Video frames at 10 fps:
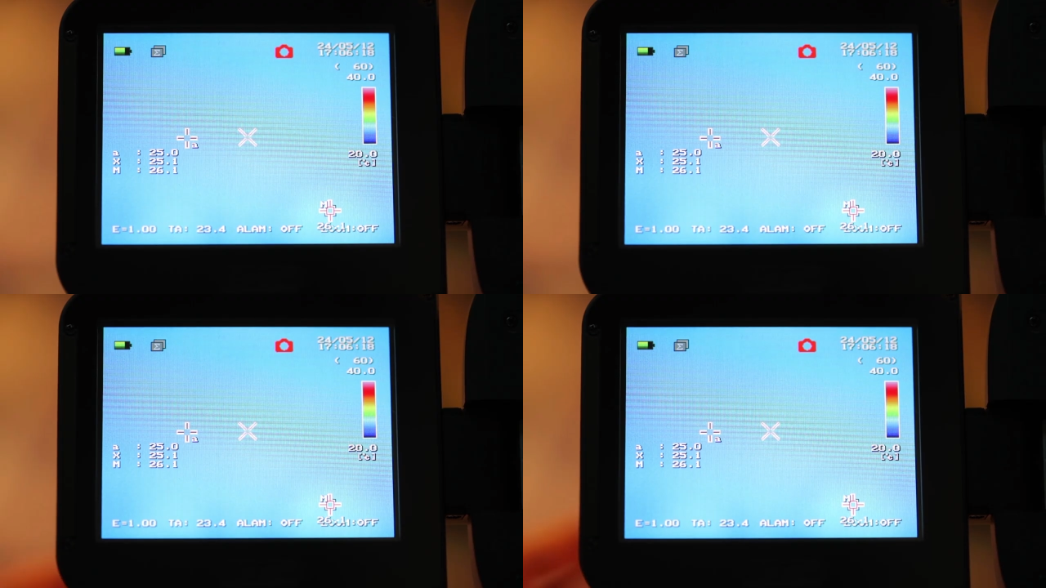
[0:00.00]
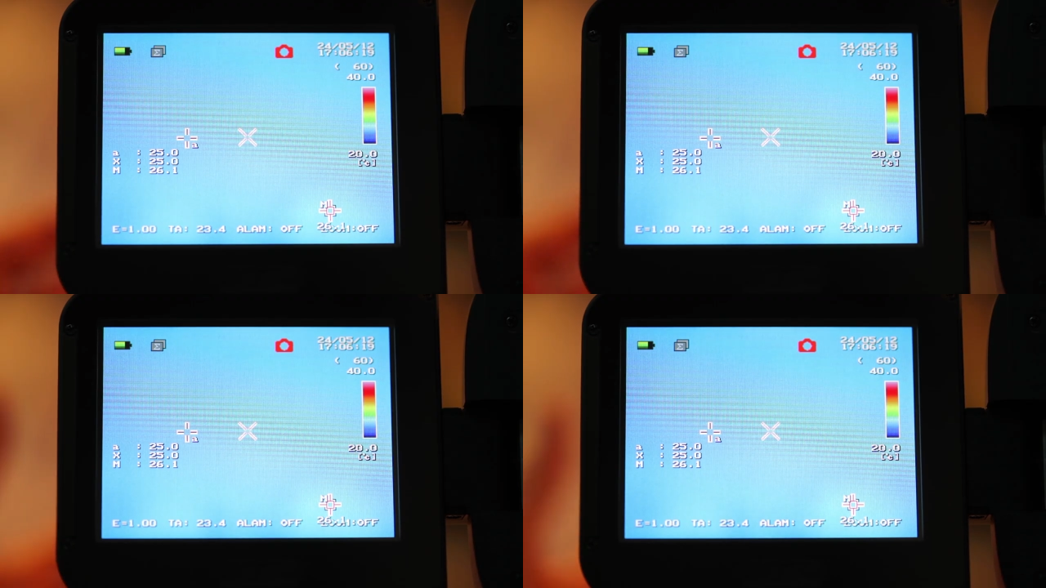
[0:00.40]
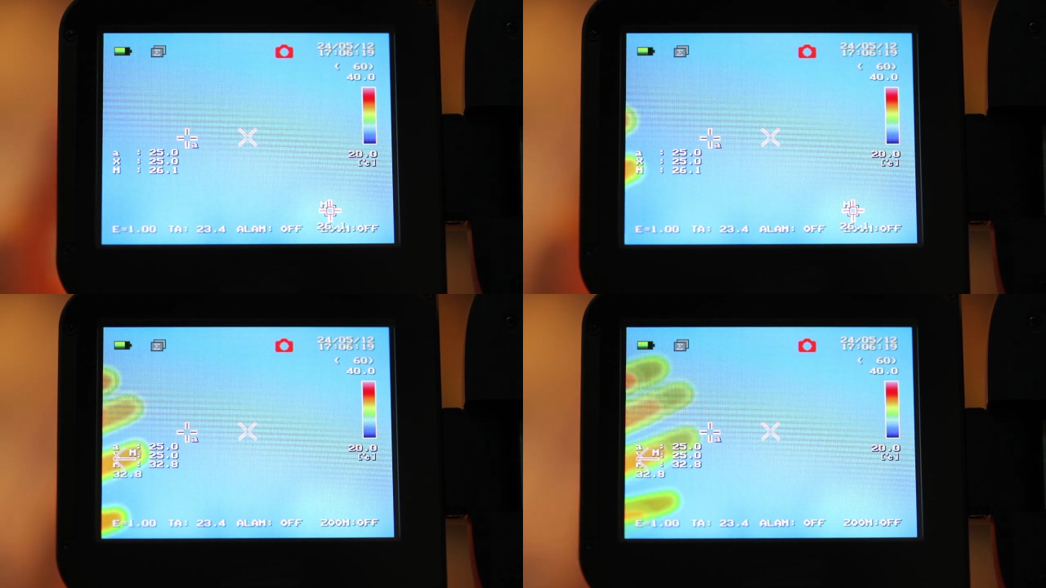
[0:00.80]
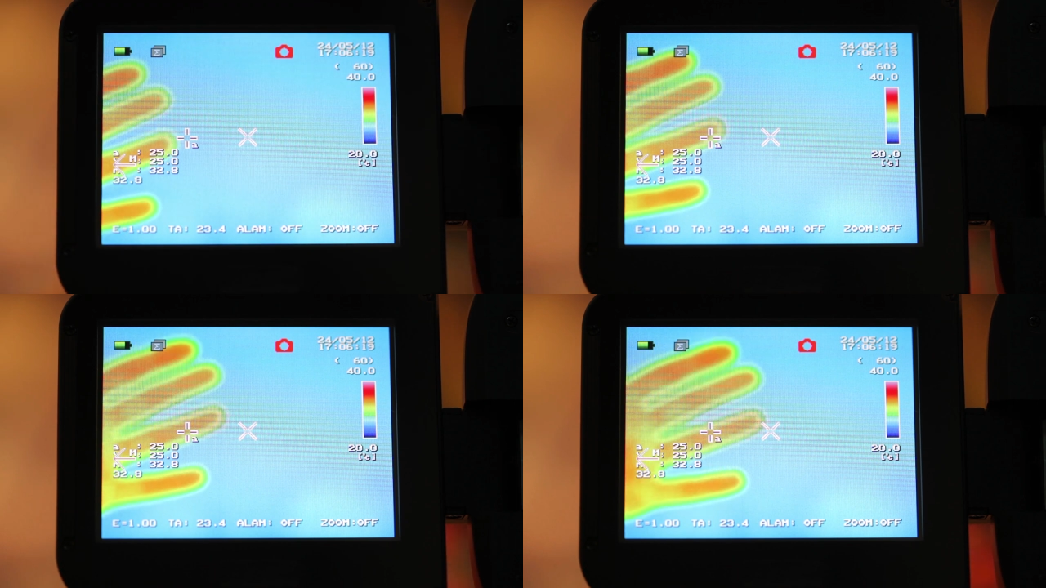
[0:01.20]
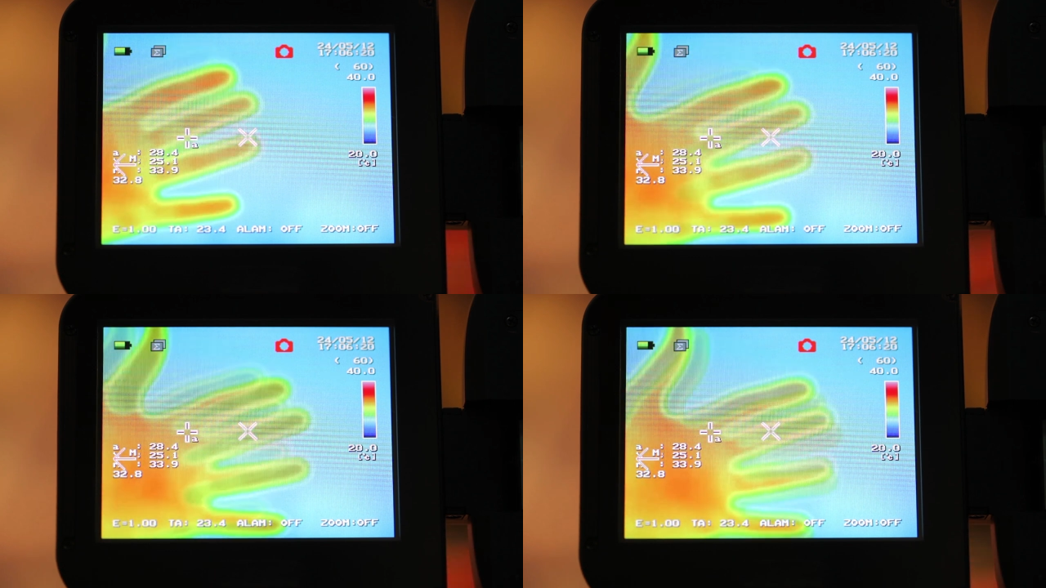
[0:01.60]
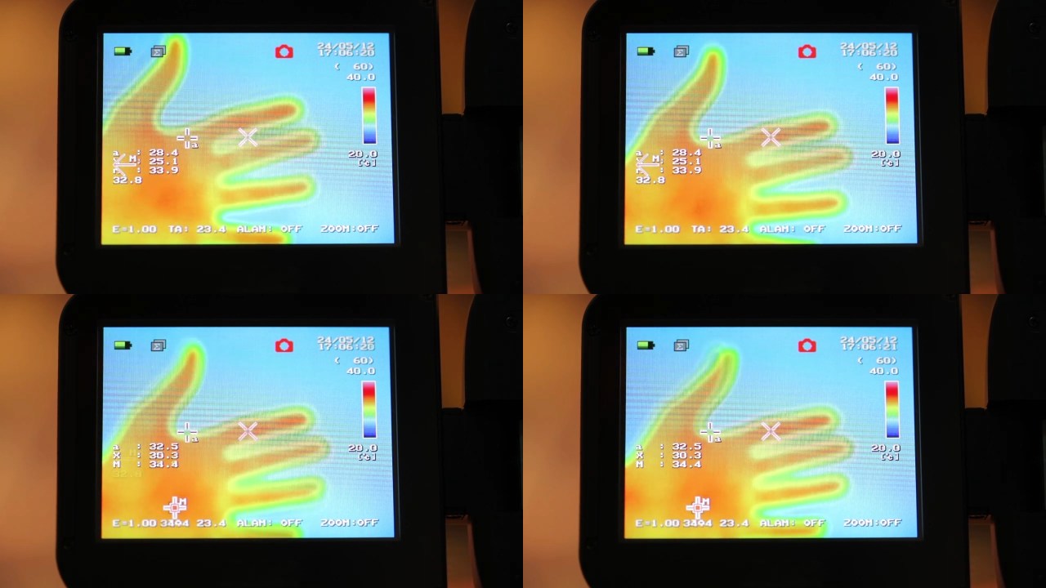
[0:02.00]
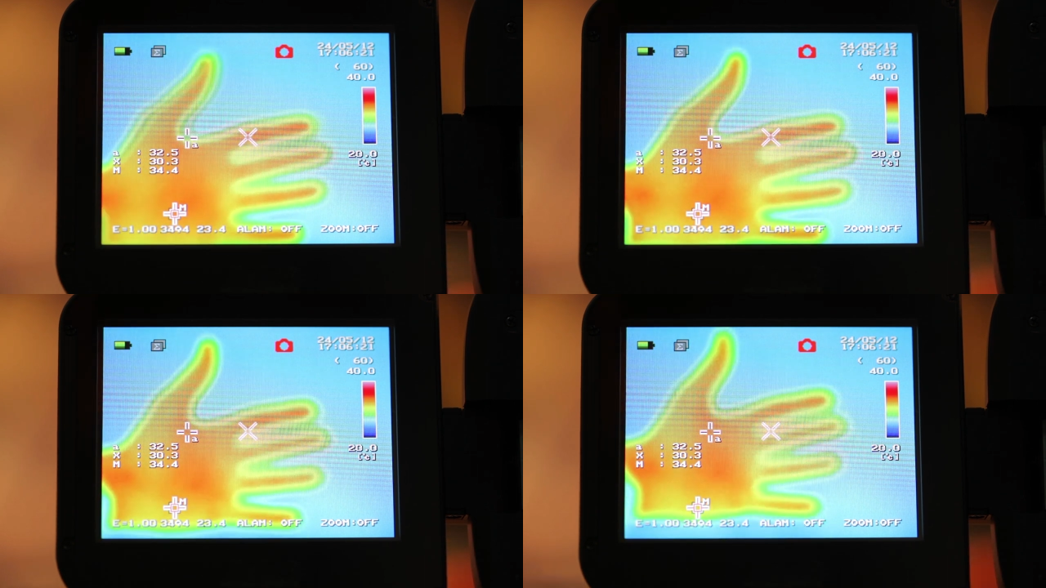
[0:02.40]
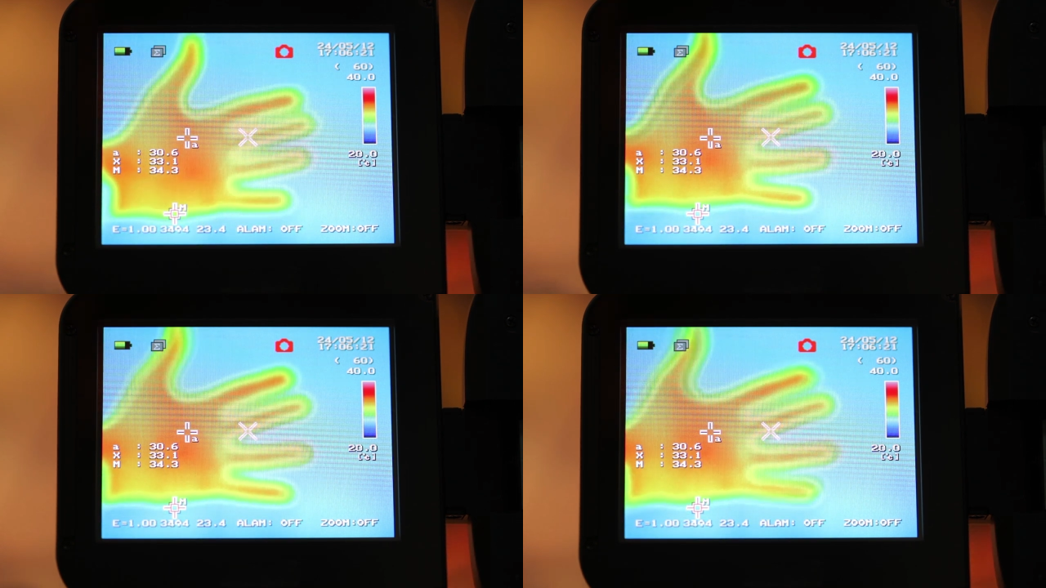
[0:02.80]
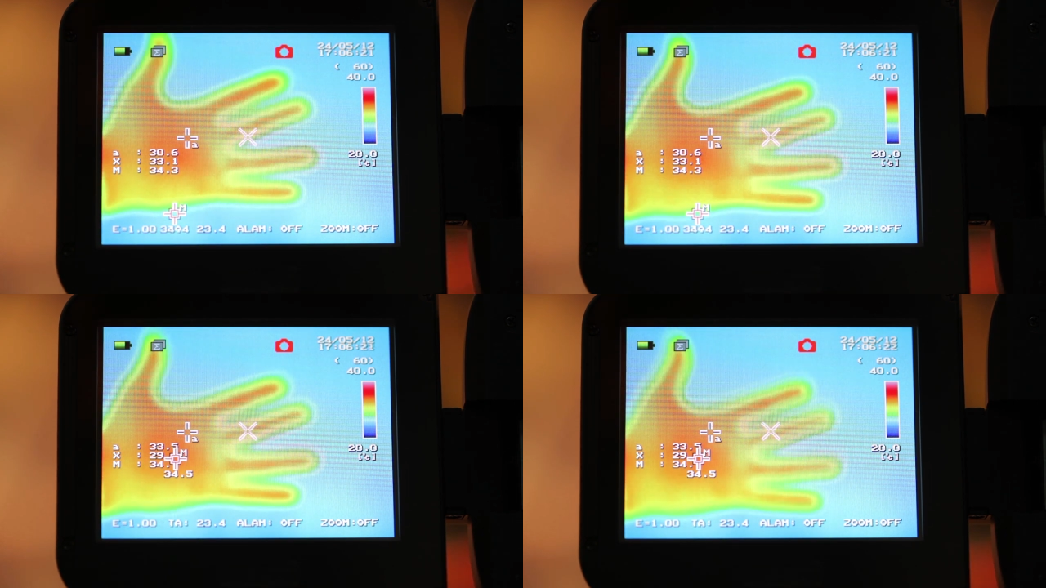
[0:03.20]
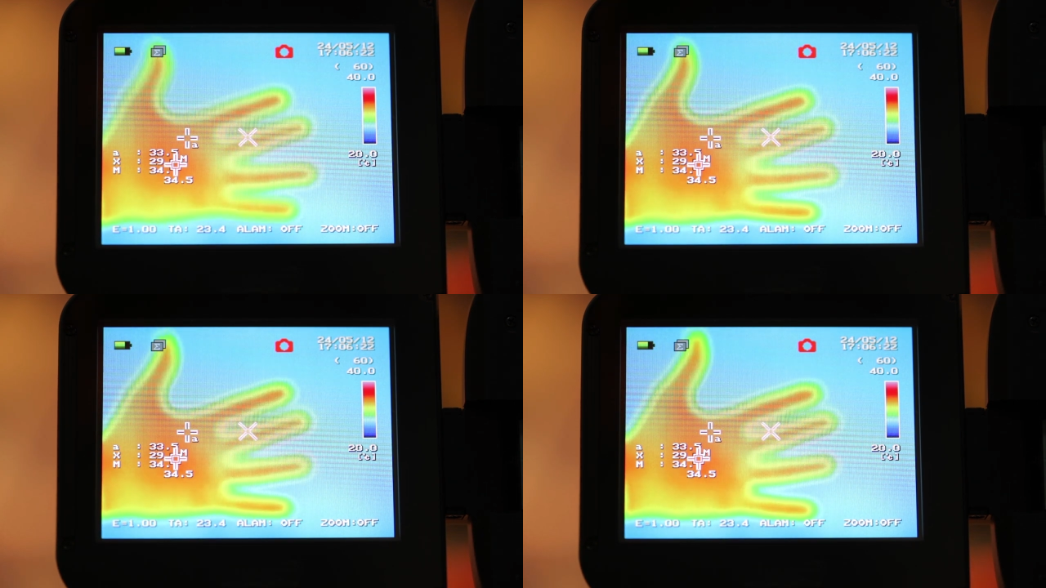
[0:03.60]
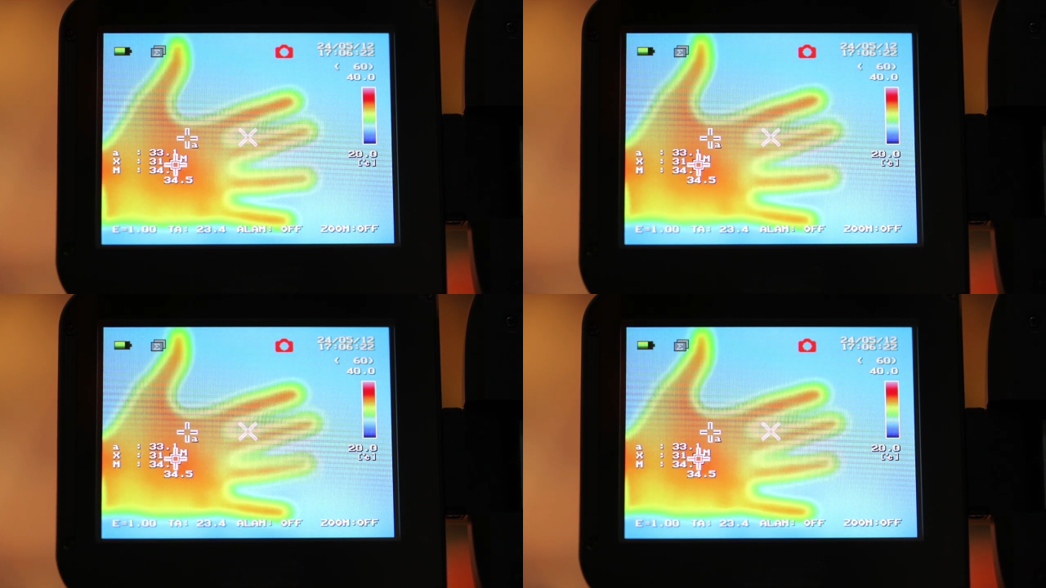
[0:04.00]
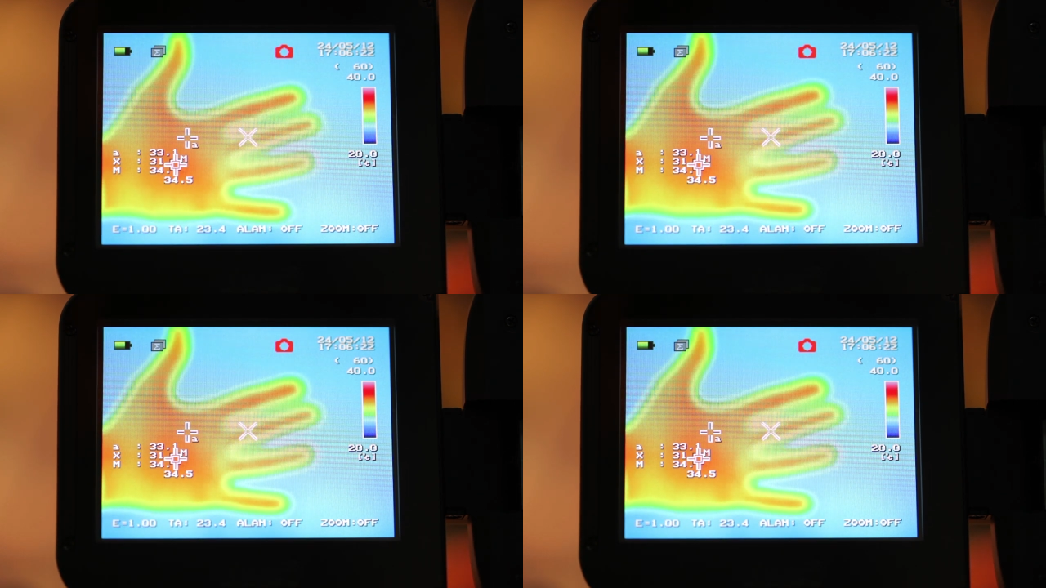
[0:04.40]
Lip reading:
[unreadable: no face in view]